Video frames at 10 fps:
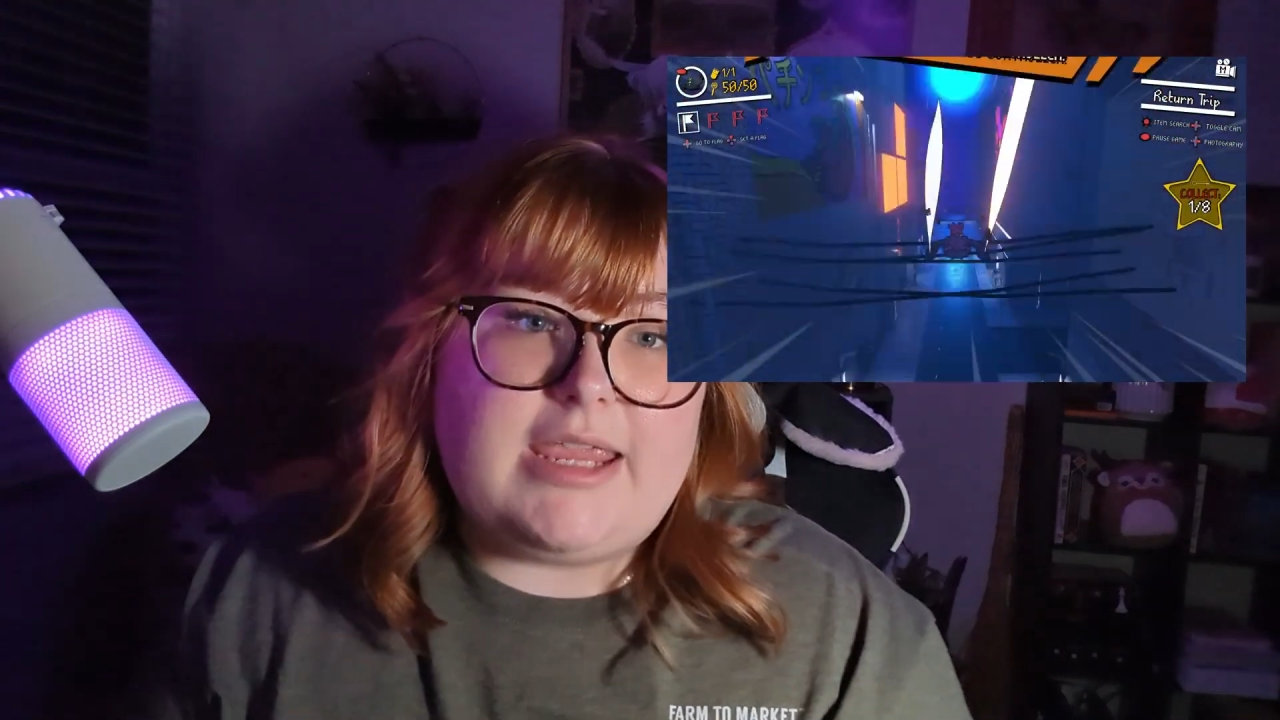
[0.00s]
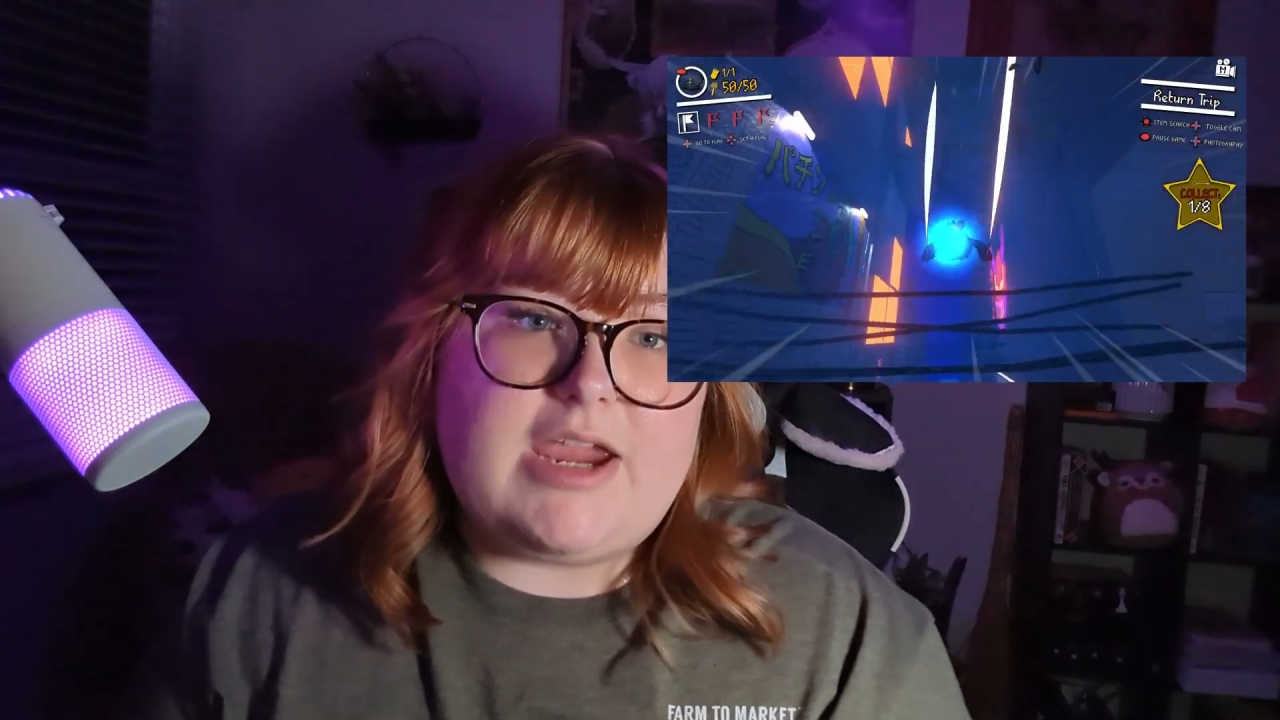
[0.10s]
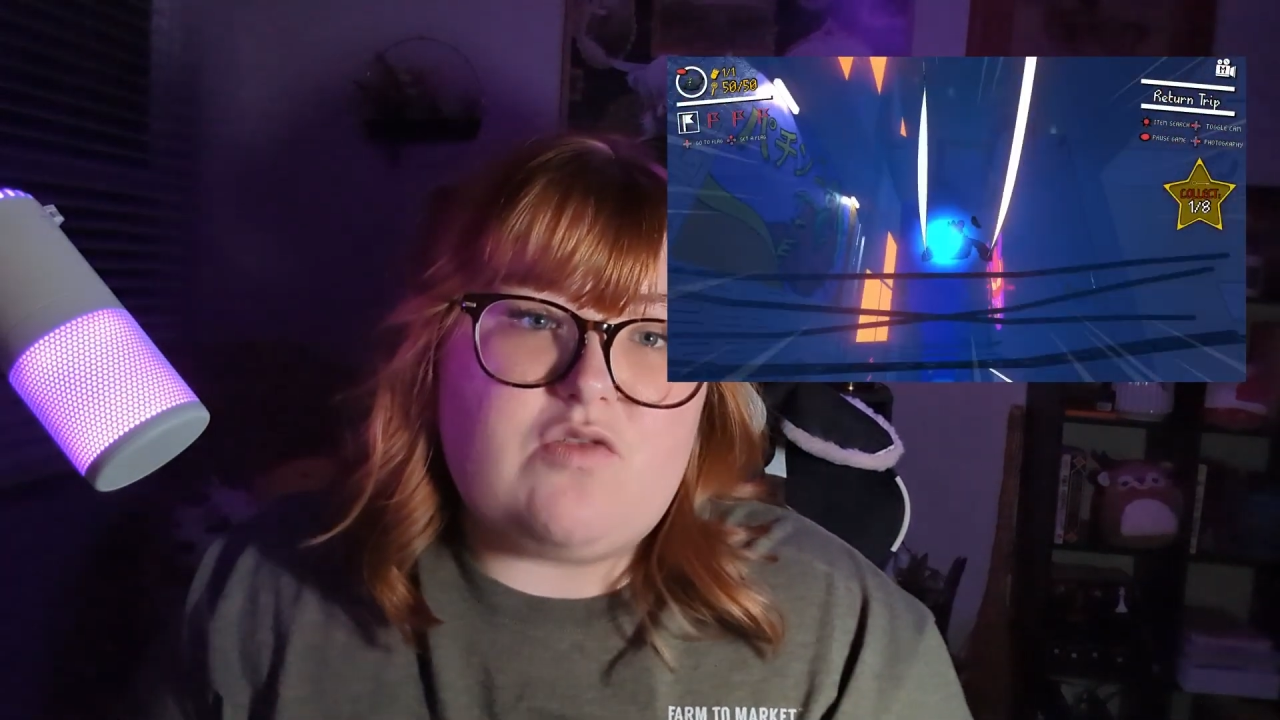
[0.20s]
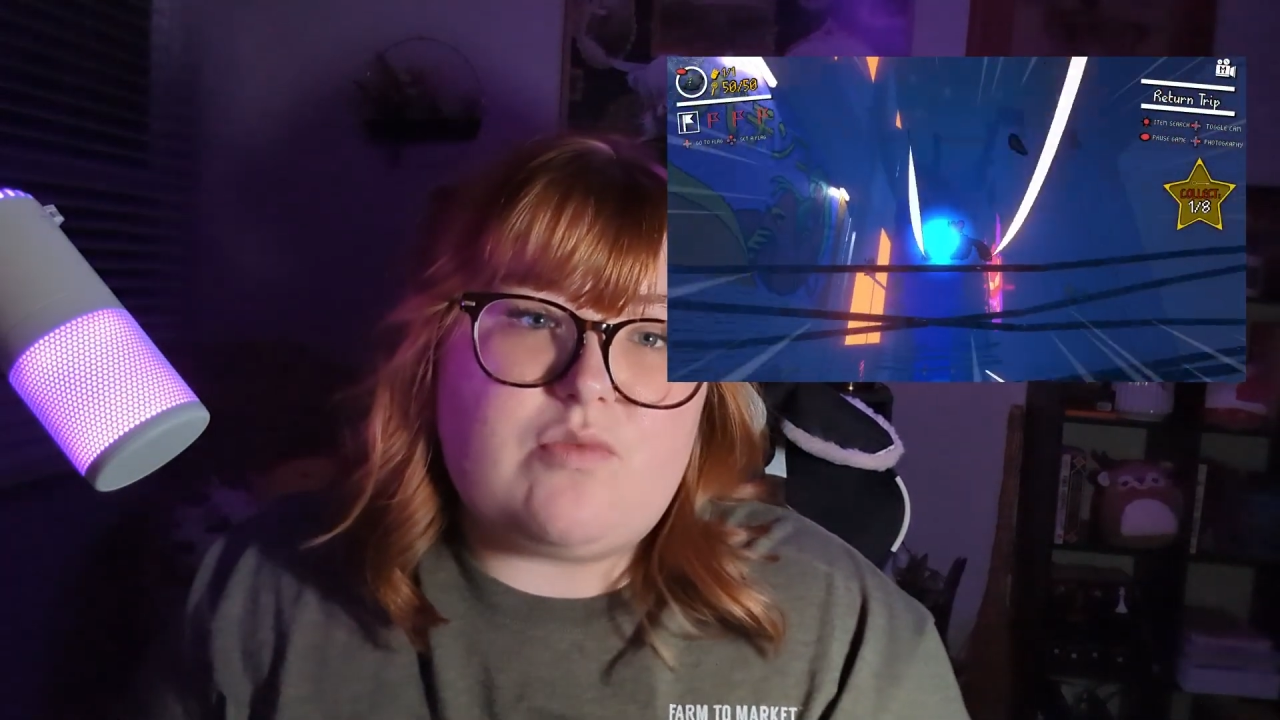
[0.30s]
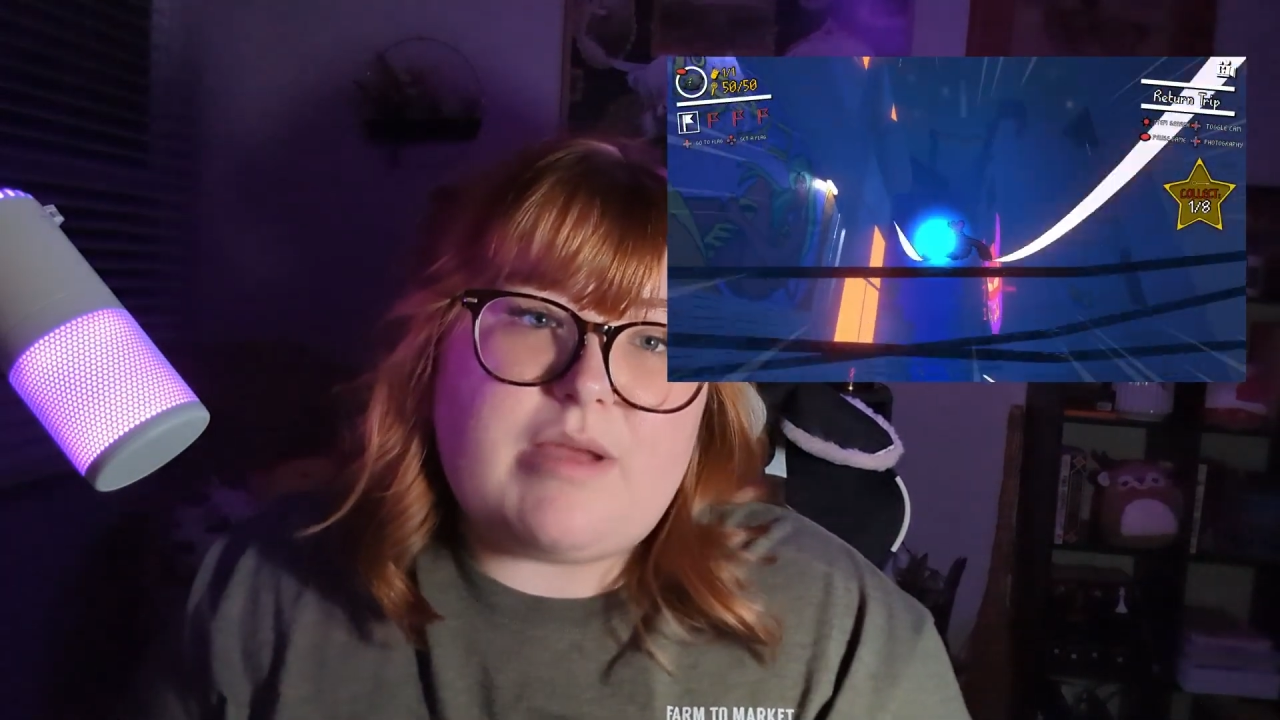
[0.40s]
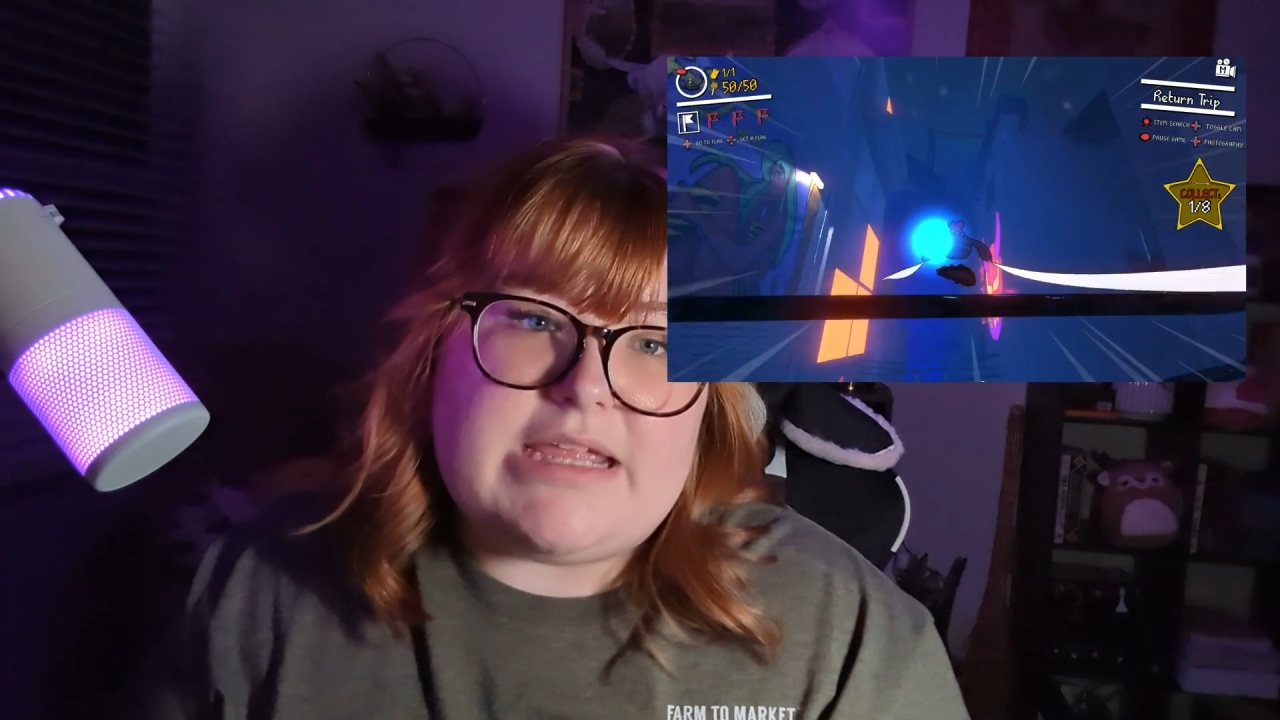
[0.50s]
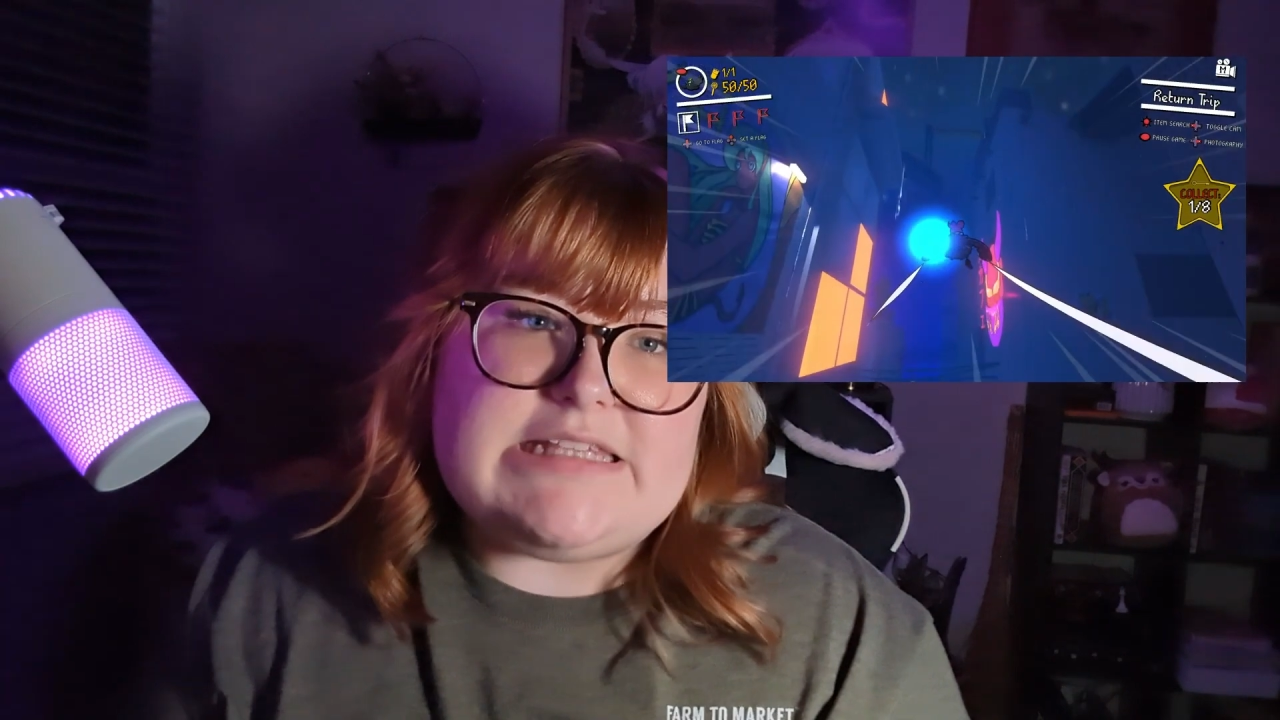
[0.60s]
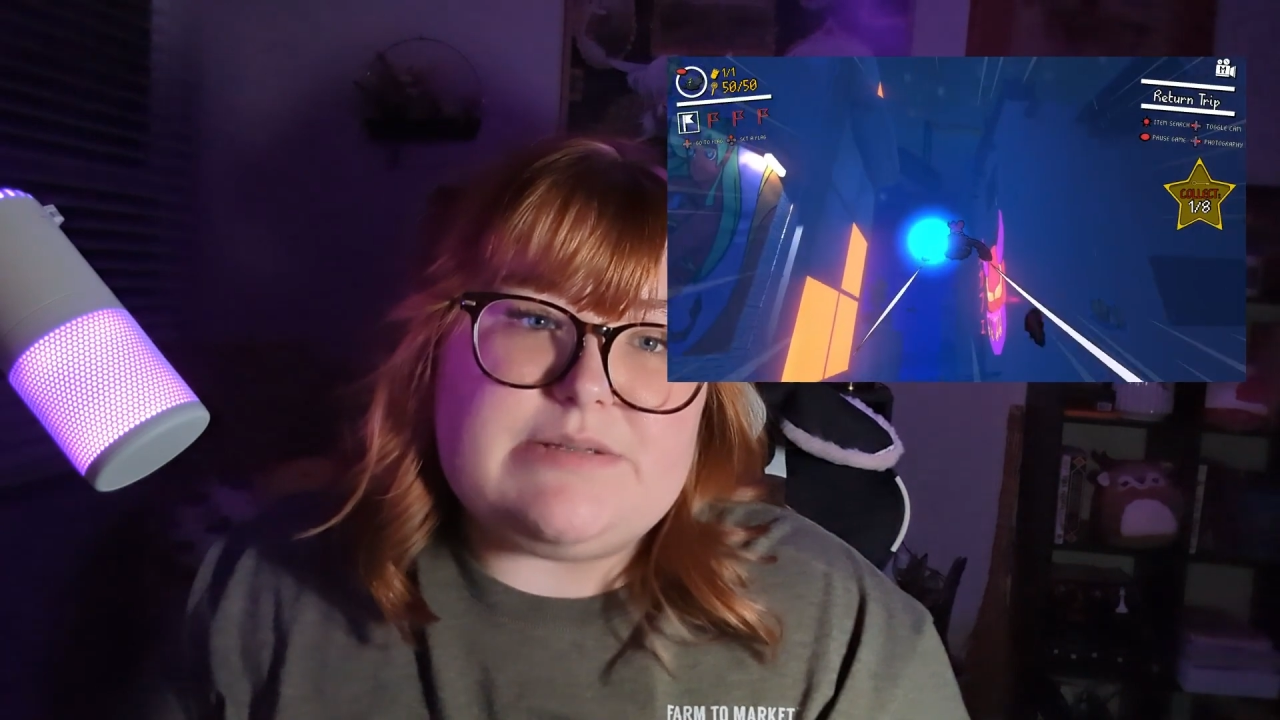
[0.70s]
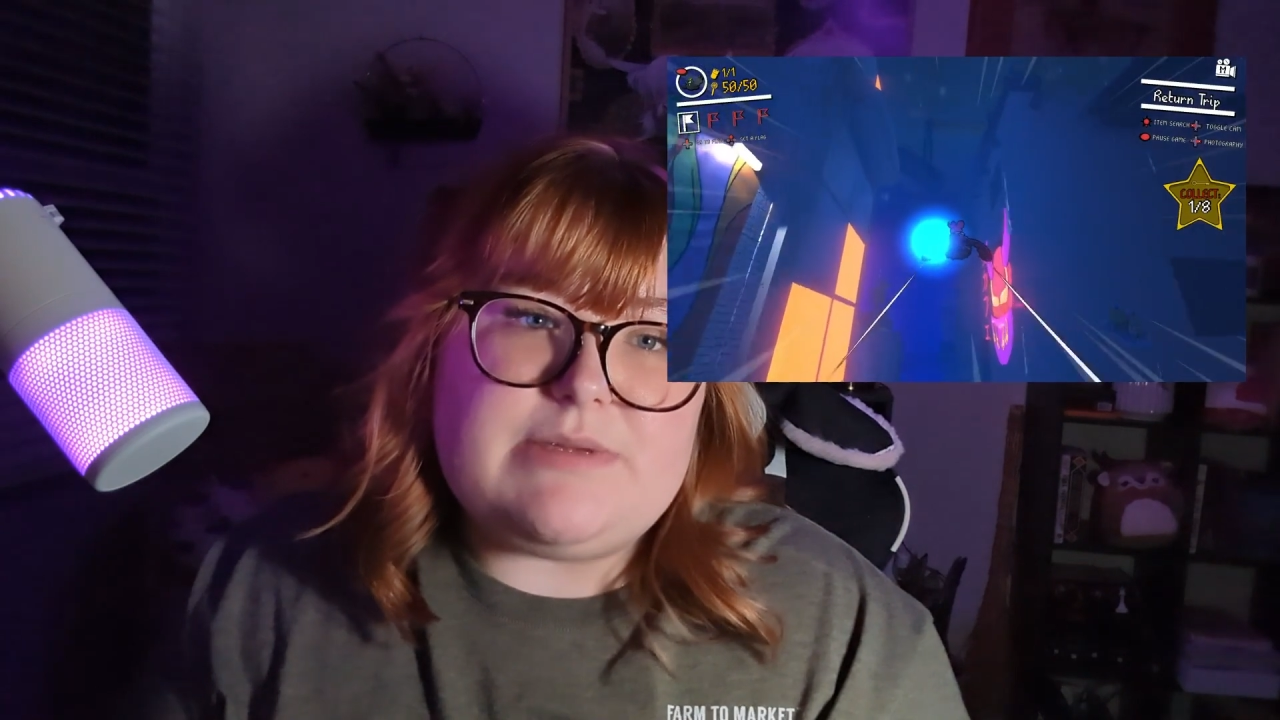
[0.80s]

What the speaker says: It reminds